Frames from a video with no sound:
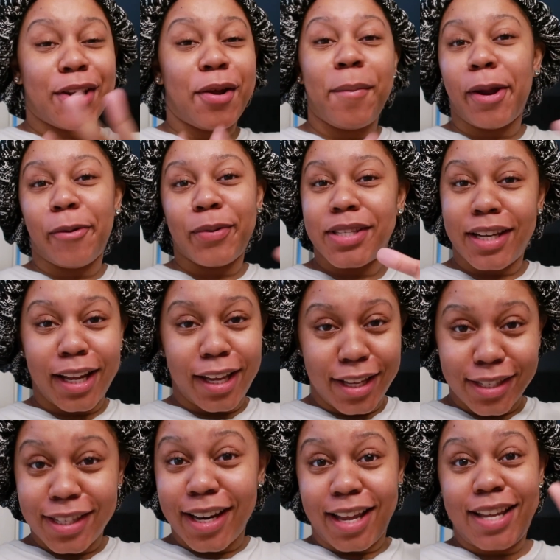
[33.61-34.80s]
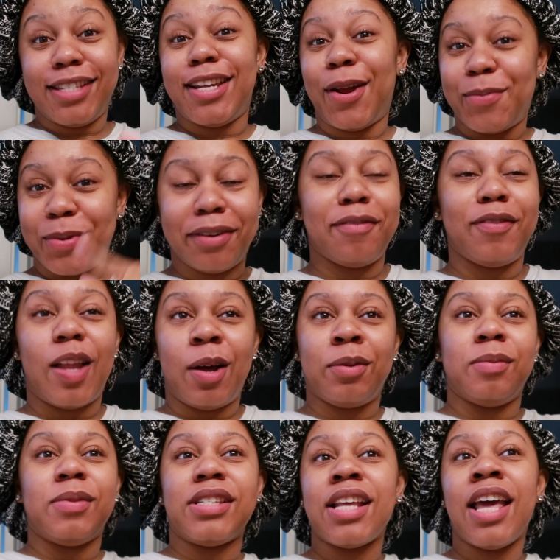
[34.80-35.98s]
It don't matter what today is. Today is day one of
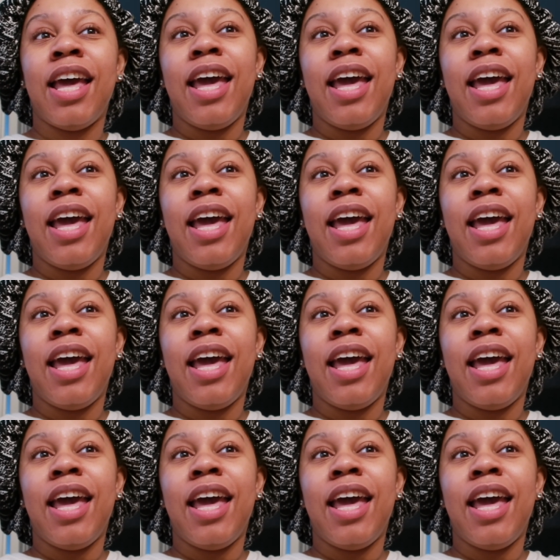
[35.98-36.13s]
Vlogmas.